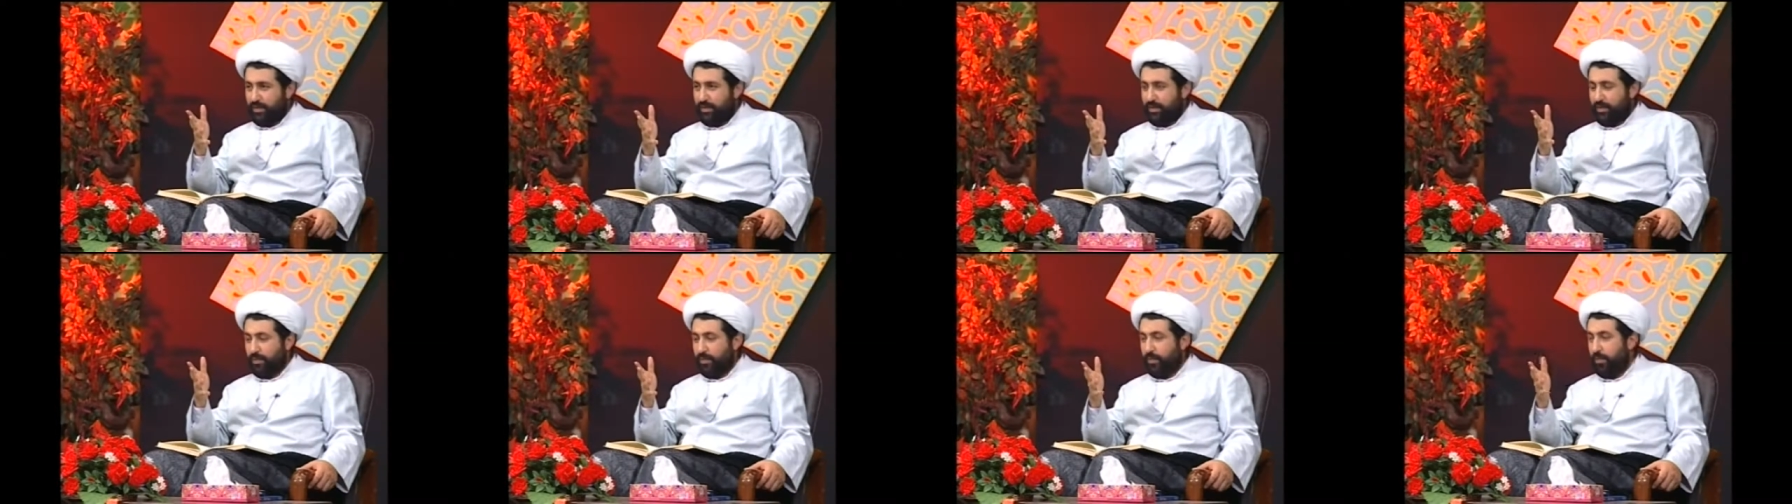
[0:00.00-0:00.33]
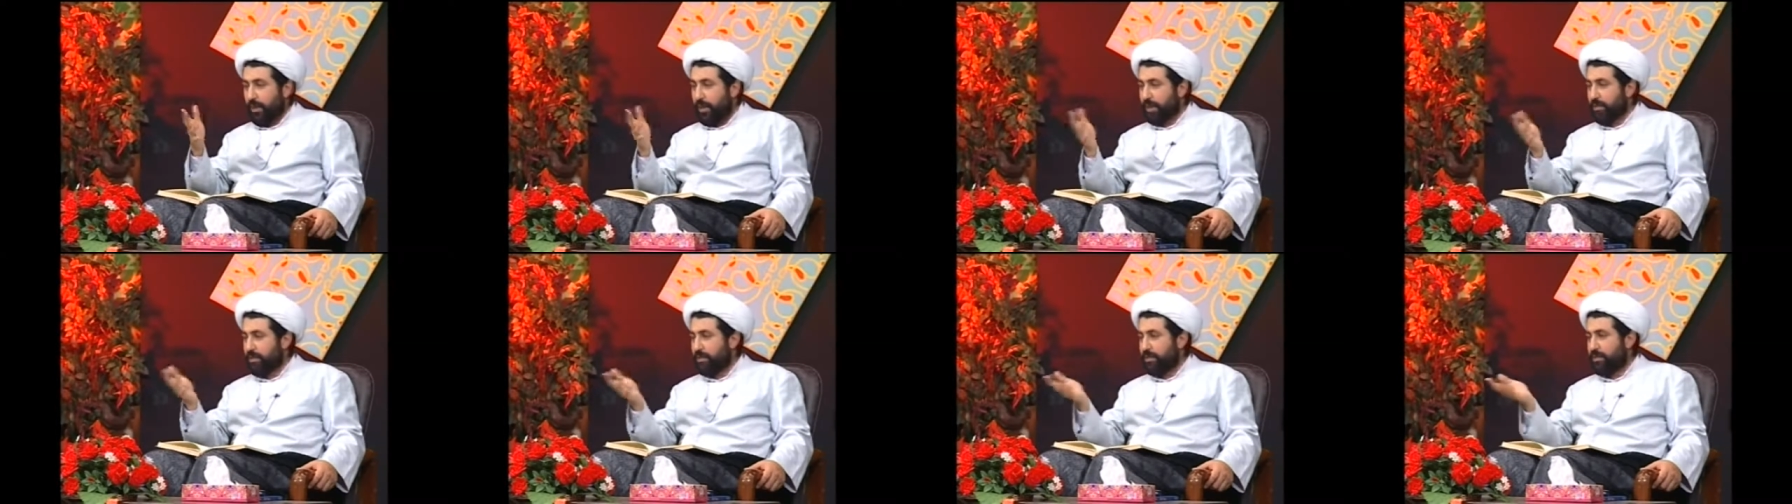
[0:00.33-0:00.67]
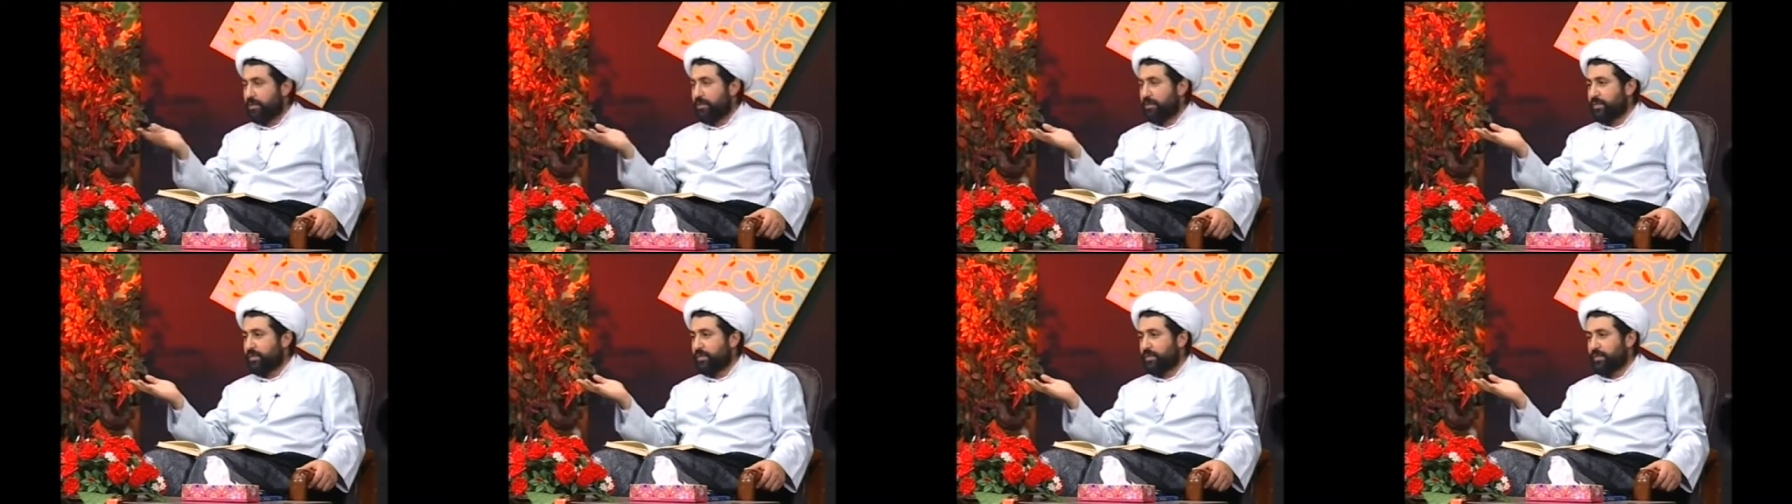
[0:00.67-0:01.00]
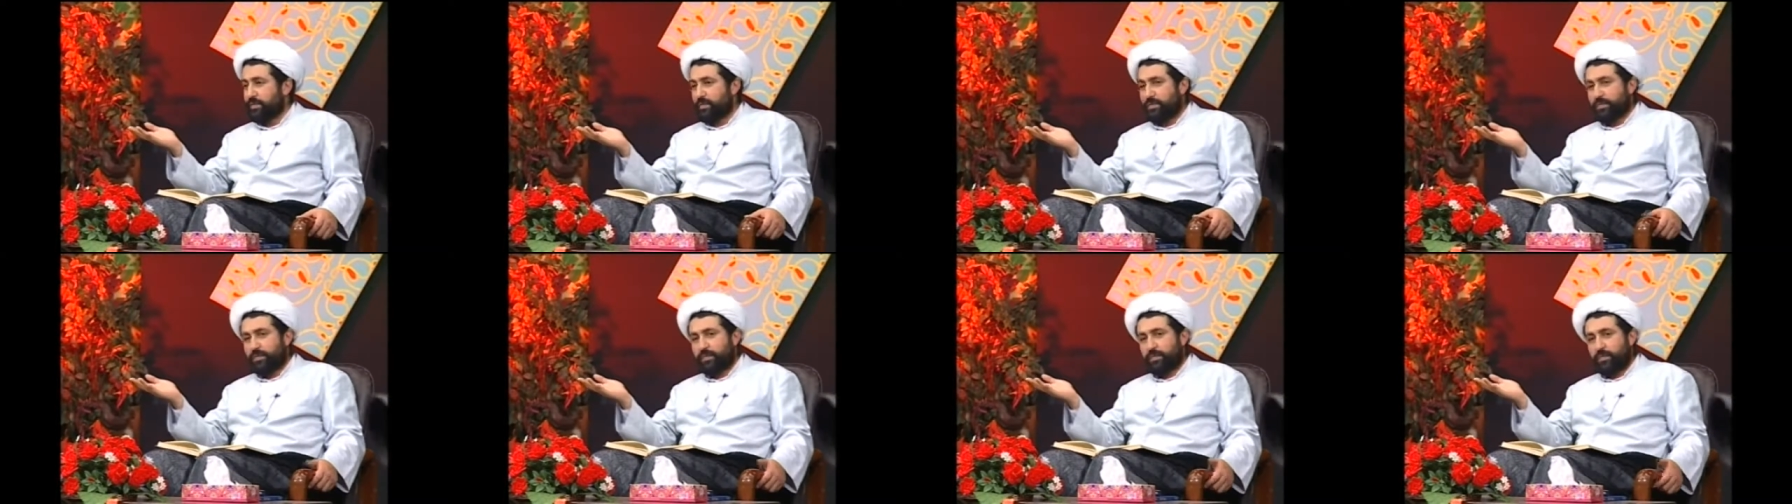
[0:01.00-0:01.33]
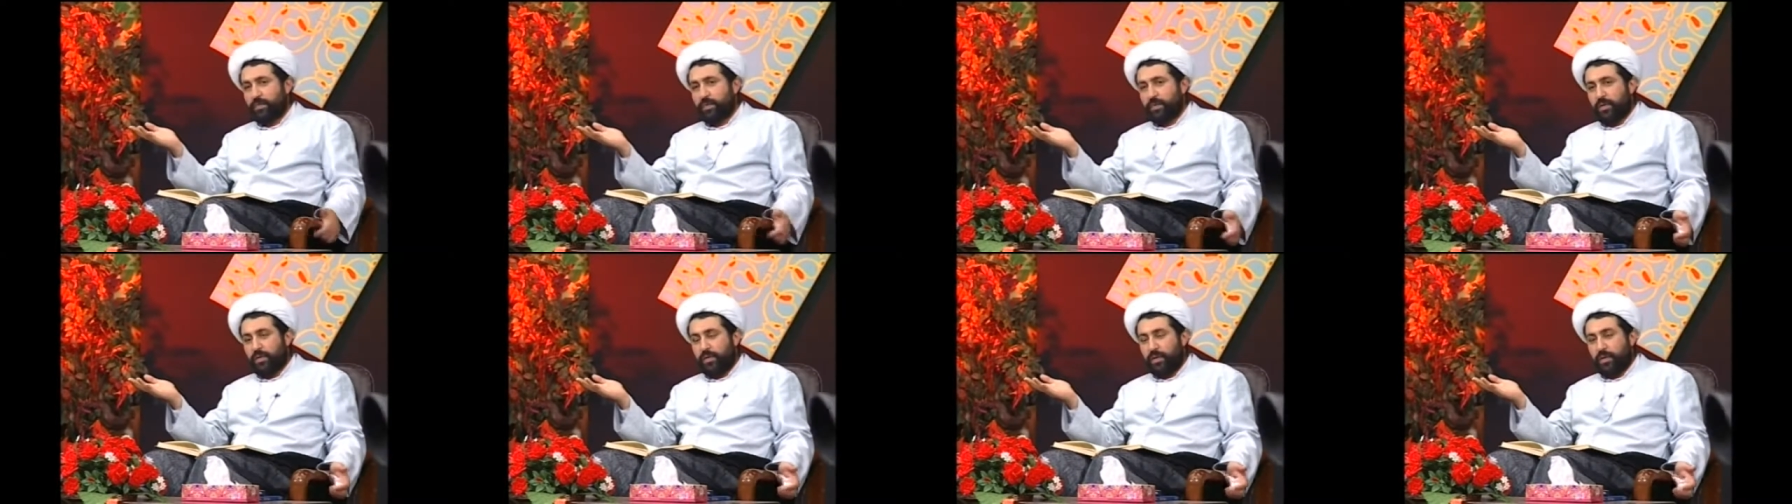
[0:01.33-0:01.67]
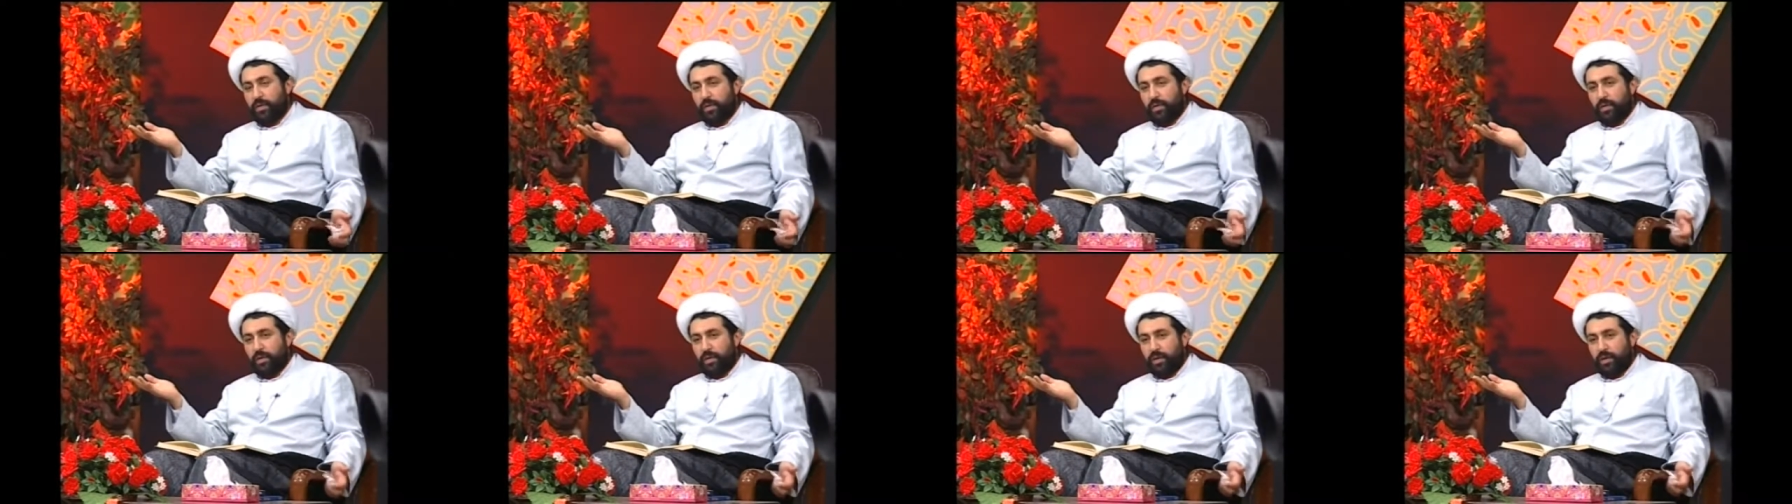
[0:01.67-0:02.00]
But
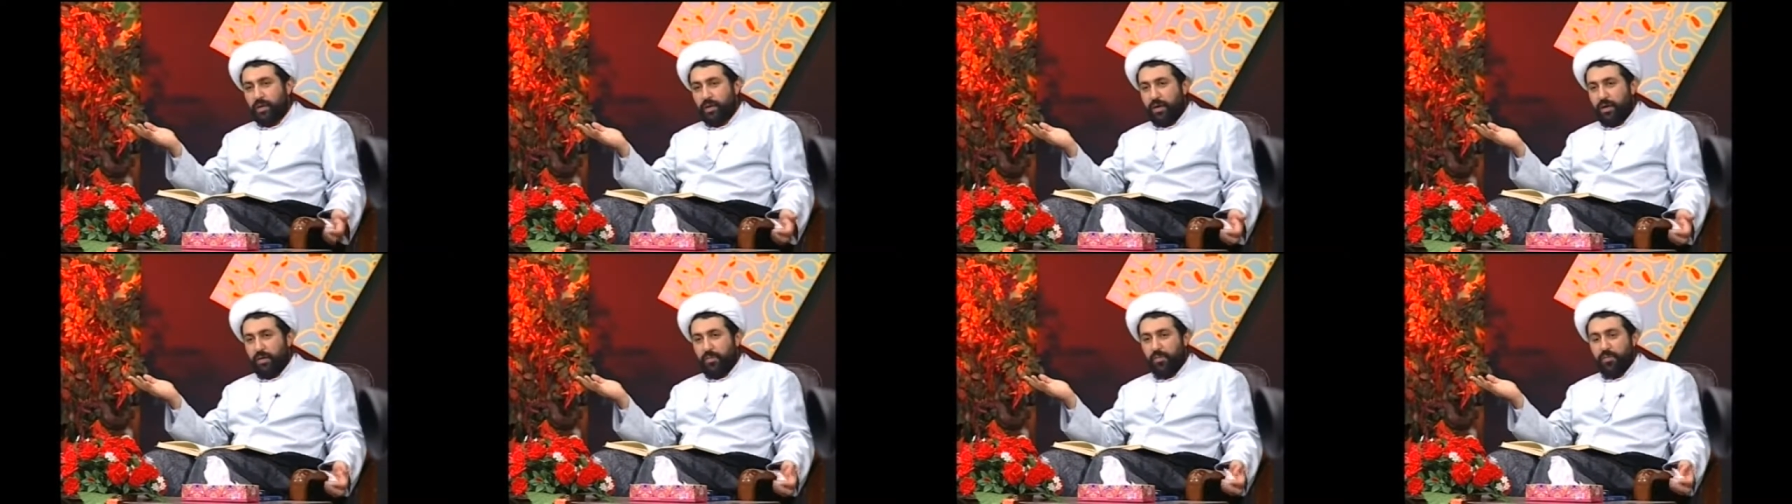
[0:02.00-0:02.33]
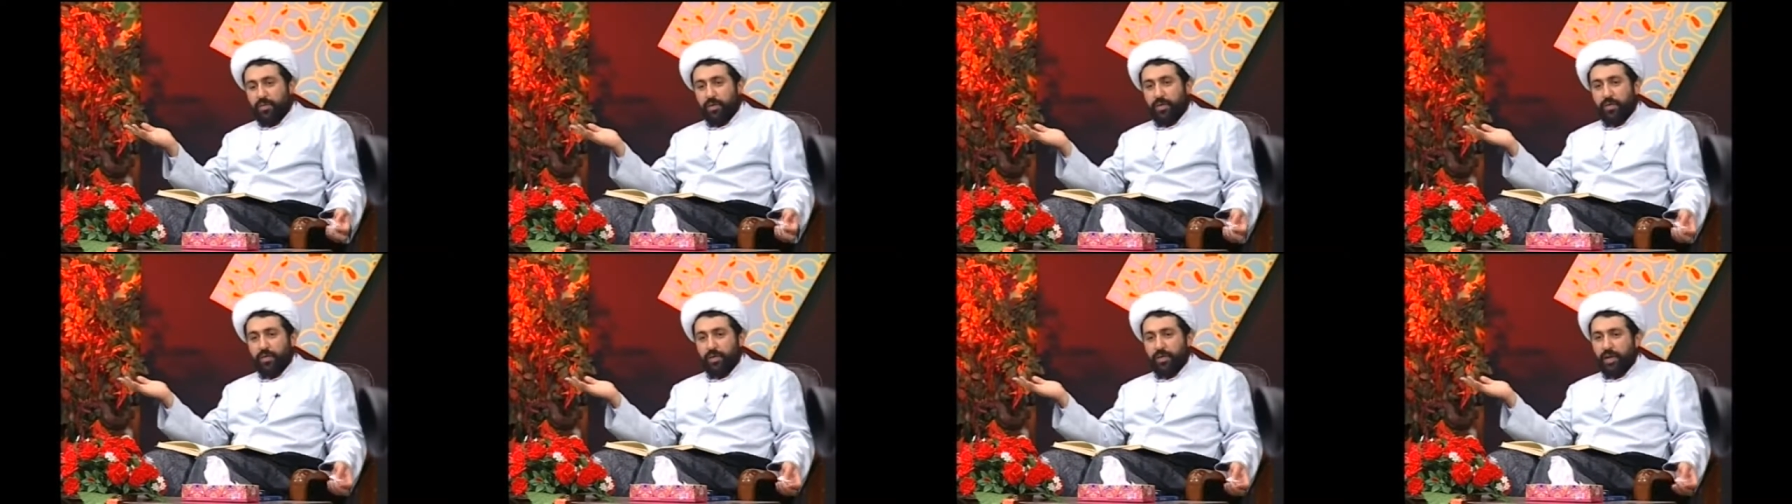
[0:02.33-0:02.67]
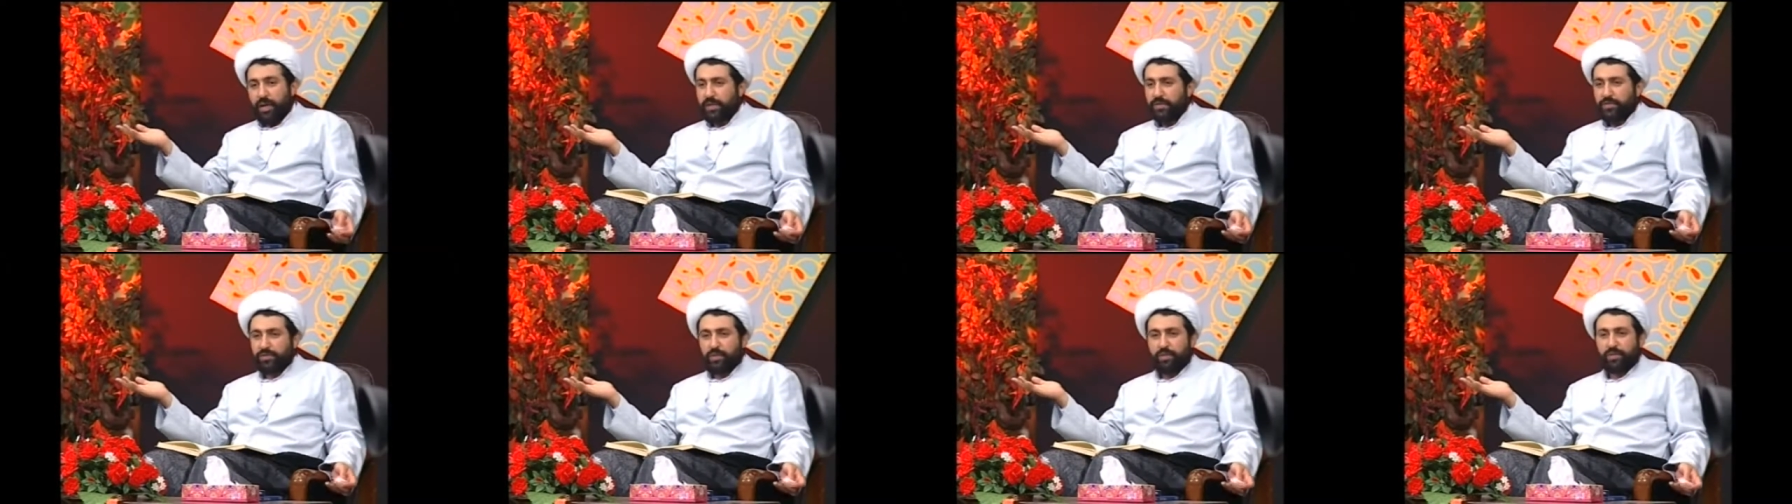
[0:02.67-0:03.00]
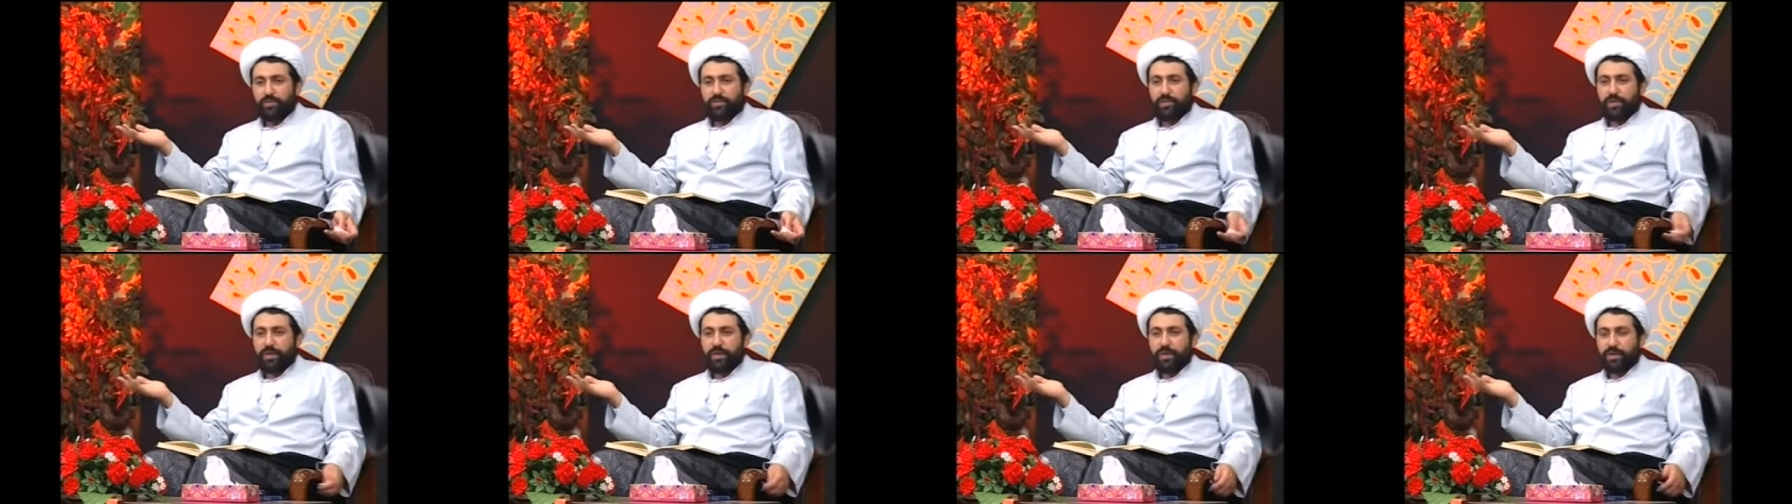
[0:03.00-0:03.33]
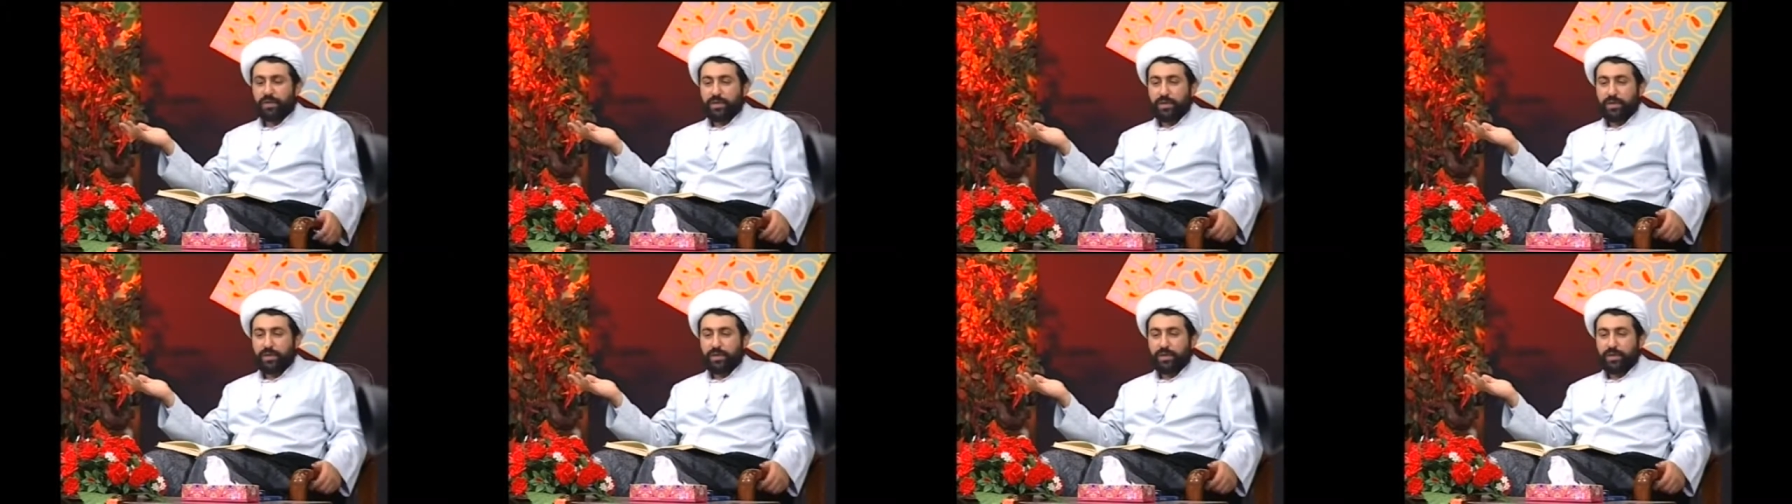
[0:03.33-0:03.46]
a mu'min has no fear.